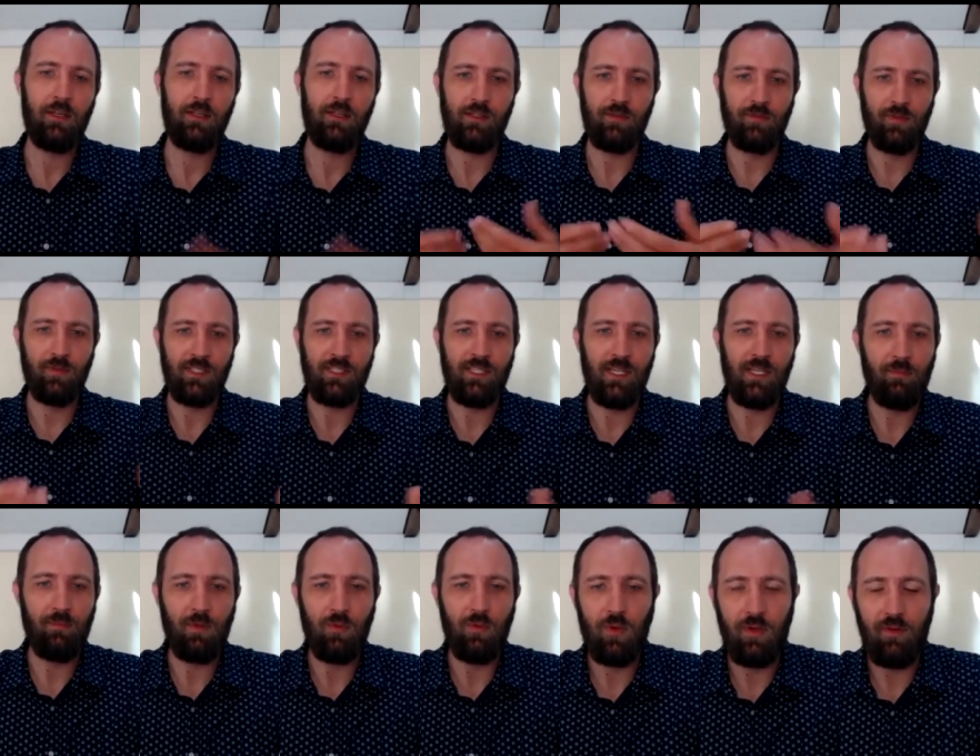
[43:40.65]
So, for
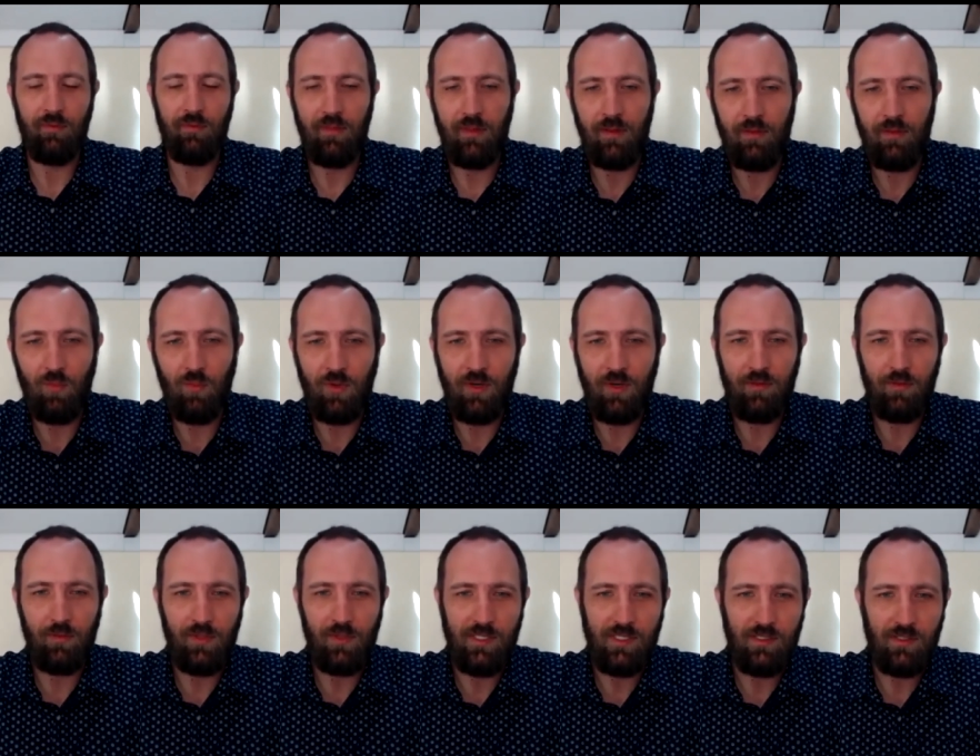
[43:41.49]
example, one of
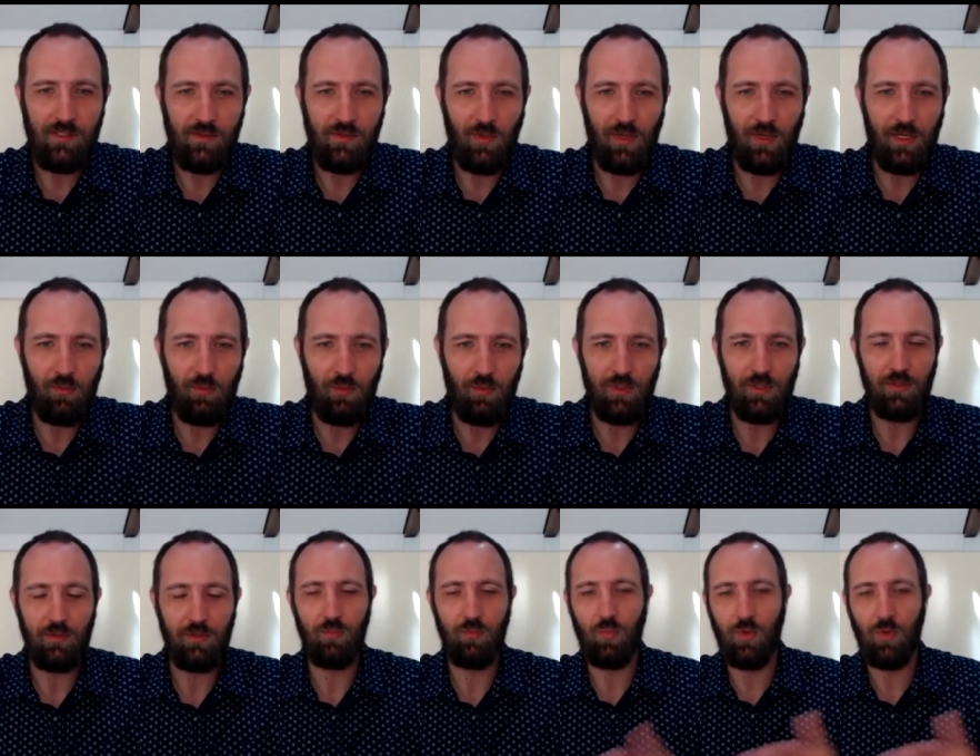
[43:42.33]
the reasons why
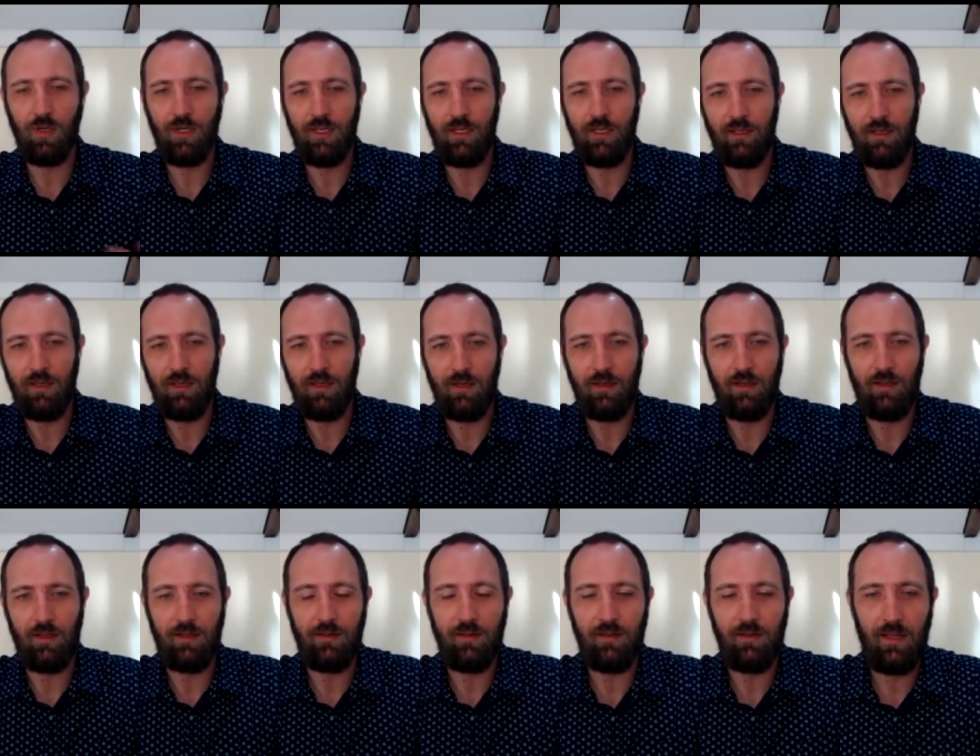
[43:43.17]
we're working
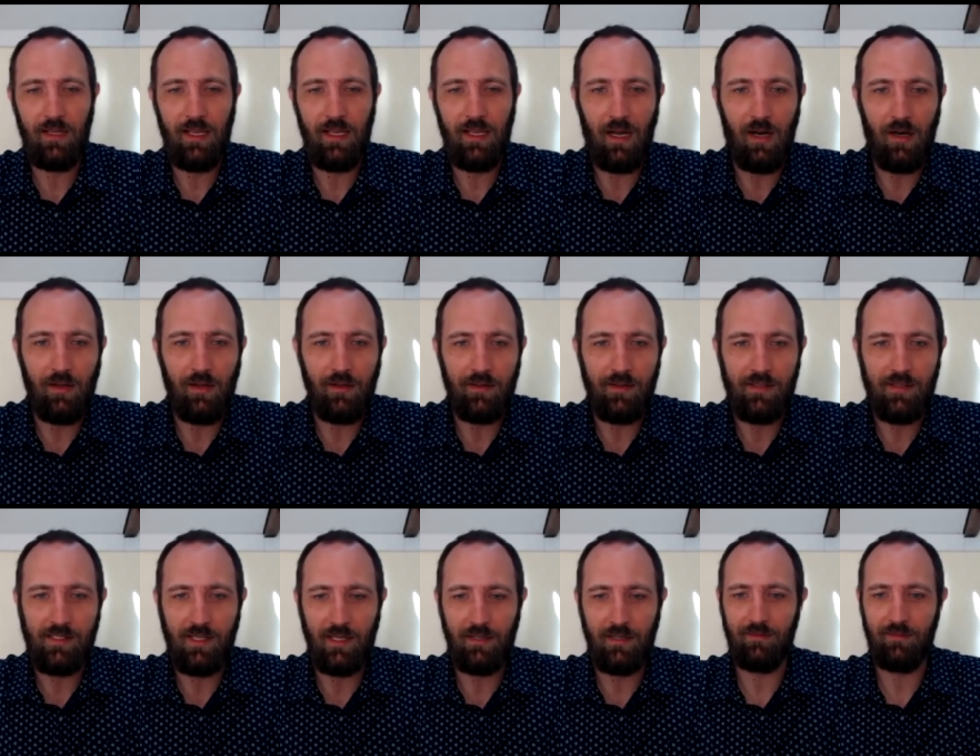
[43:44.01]
on
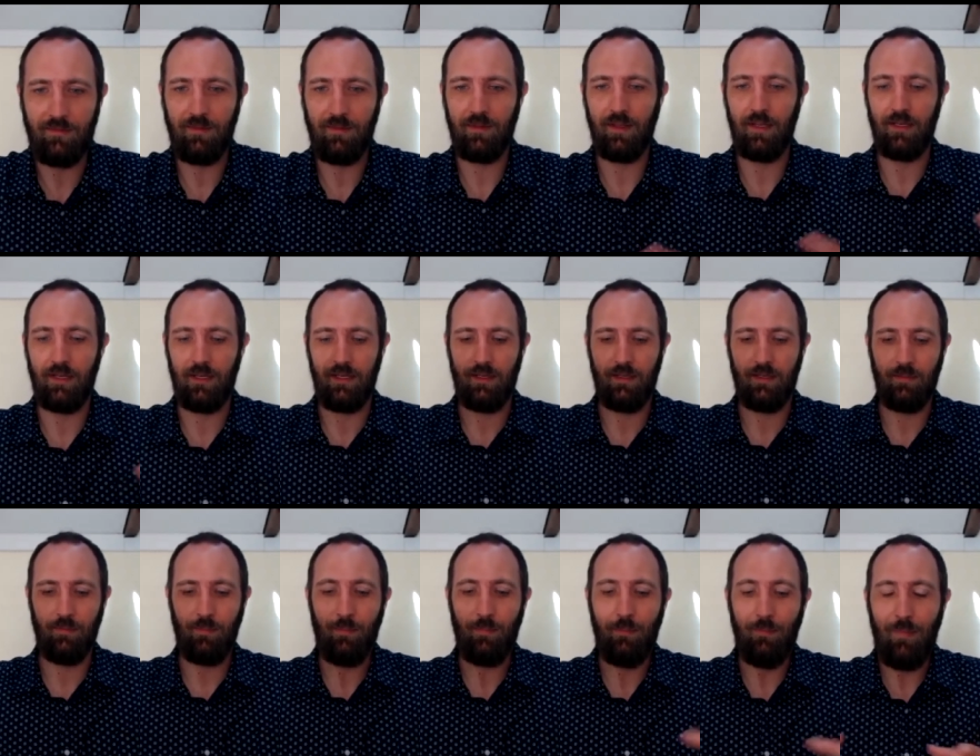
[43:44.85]
this kind of
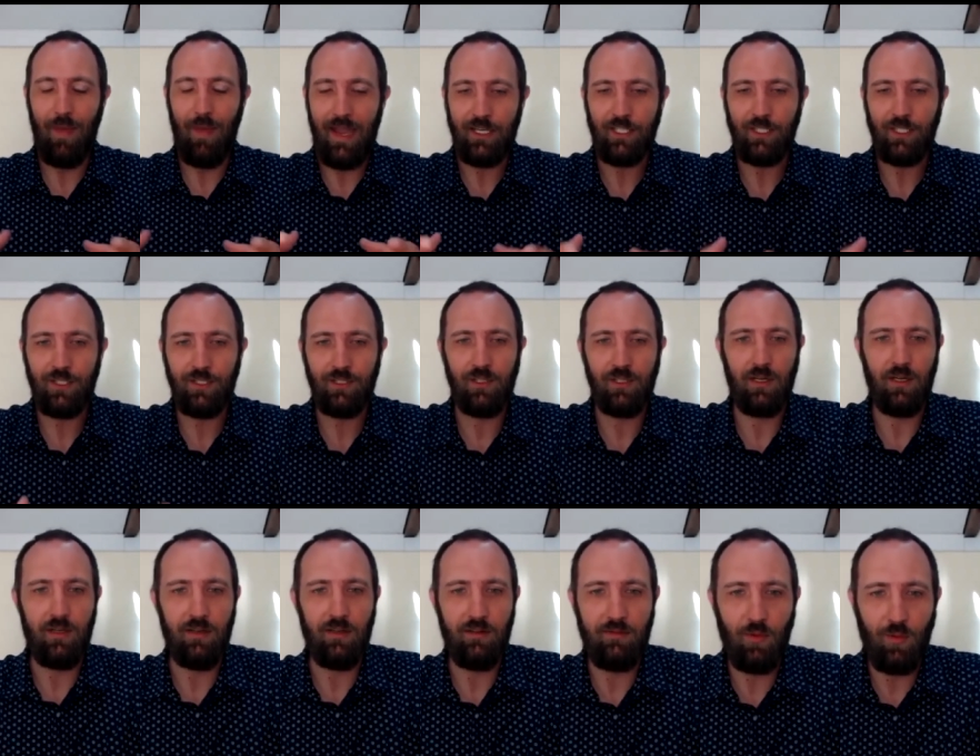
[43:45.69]
mesh
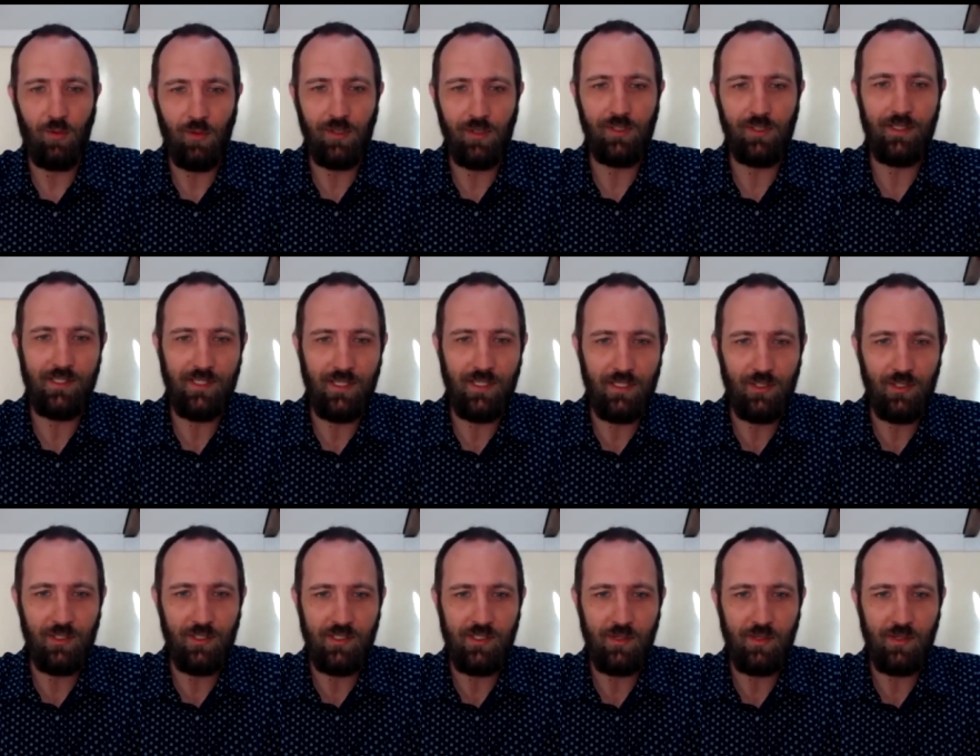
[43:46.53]
of
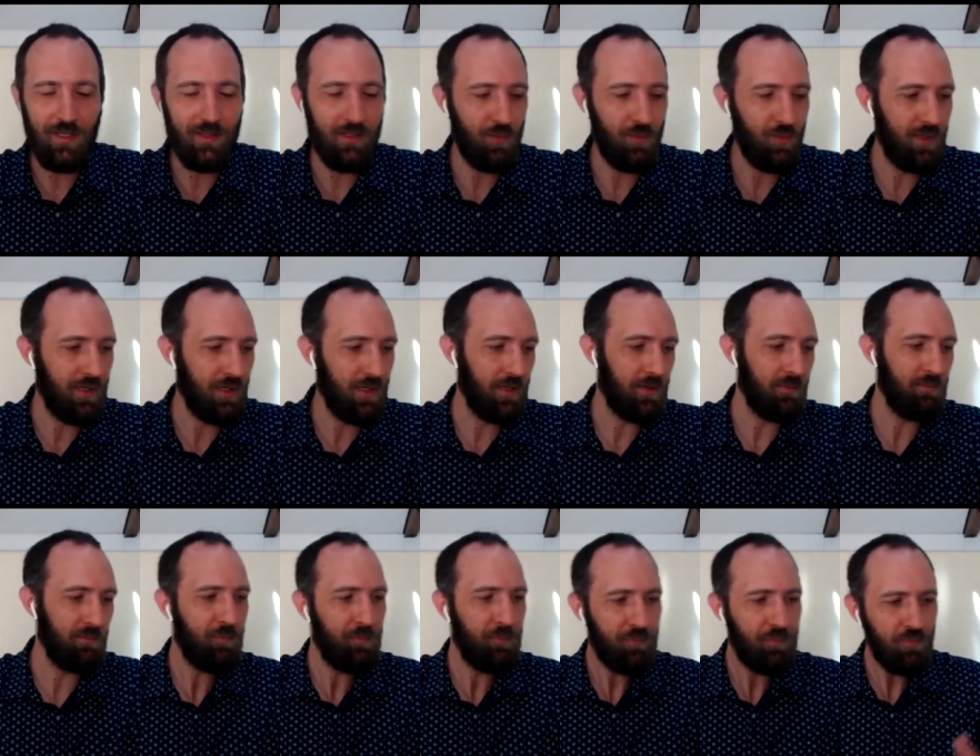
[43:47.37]
organizations the way that we
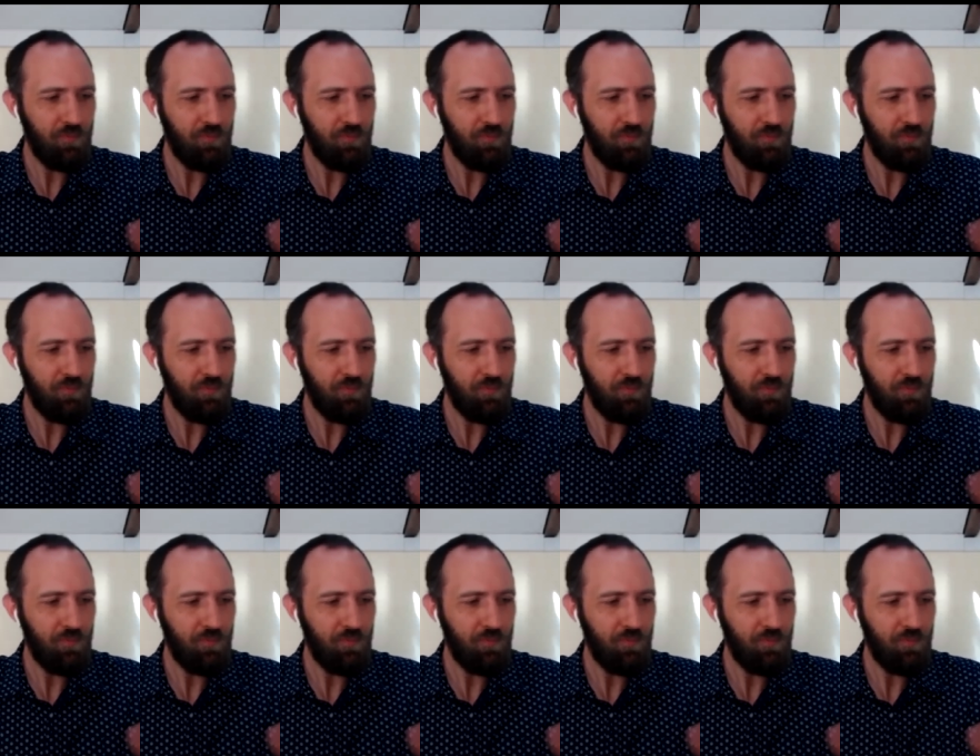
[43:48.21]
are